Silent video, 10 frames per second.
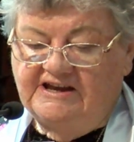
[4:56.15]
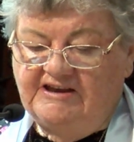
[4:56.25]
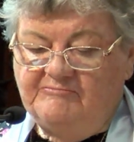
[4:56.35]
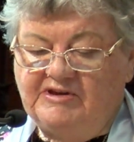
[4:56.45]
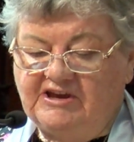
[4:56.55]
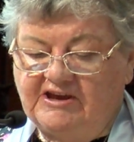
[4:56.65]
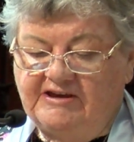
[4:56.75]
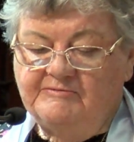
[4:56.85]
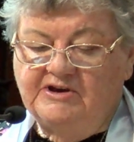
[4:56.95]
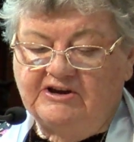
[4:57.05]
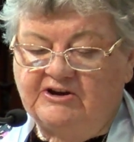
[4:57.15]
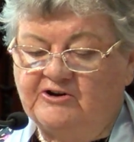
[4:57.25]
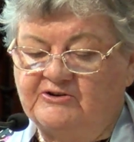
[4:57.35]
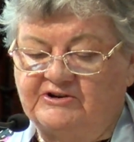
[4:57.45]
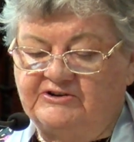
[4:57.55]
He became a
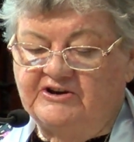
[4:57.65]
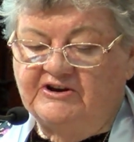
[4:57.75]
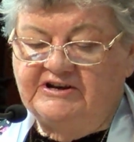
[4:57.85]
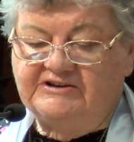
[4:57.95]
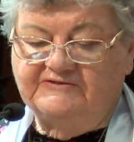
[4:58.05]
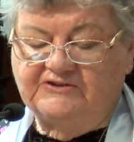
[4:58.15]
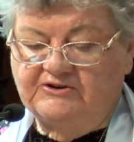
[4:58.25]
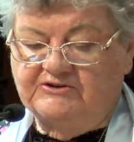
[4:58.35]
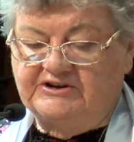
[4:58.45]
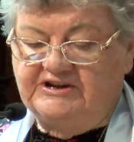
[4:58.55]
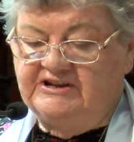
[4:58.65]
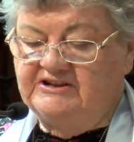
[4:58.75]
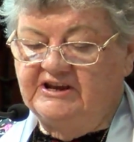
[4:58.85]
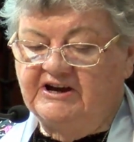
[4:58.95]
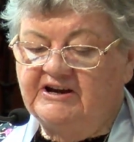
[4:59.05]
god, kind of god, in
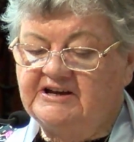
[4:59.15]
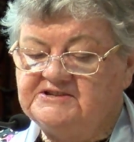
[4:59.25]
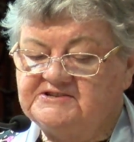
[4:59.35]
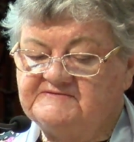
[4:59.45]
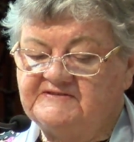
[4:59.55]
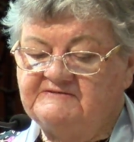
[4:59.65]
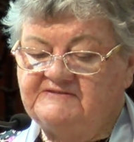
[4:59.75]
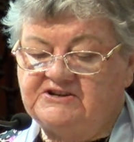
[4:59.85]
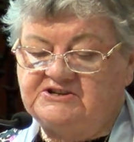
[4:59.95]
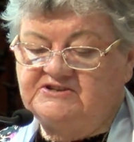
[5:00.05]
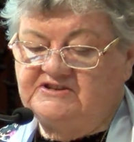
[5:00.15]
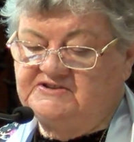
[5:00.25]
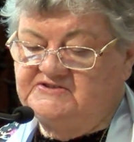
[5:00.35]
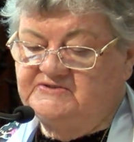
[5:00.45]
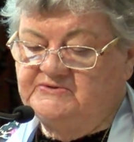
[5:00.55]
the eyes of the fish
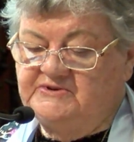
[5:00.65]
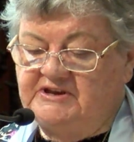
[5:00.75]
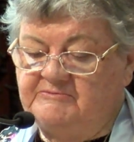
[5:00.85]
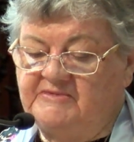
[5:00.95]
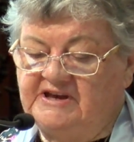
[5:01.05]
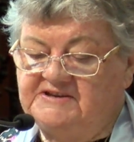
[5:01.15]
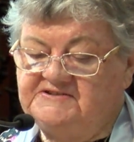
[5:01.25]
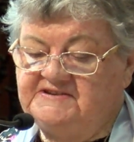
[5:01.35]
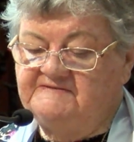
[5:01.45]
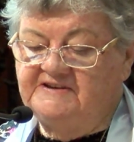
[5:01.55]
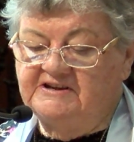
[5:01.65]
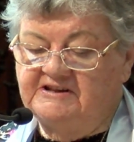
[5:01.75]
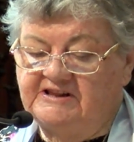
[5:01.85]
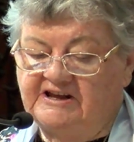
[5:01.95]
that saw him as he fell.